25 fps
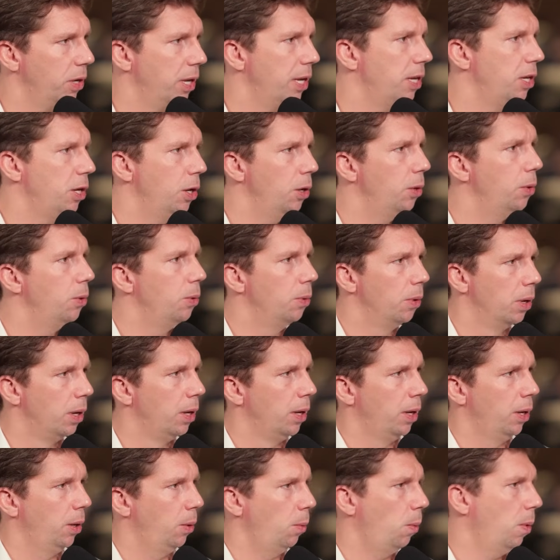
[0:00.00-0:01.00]
He knew
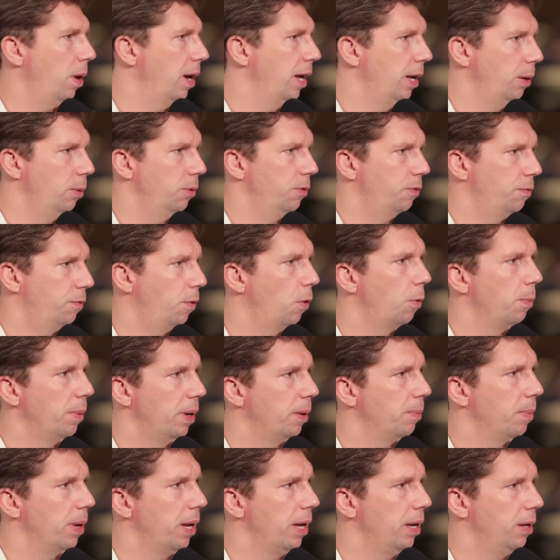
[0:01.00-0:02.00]
where he was
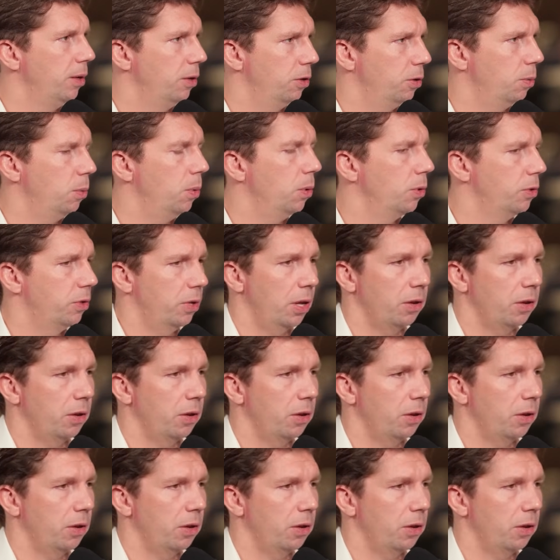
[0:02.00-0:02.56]
forming me towards.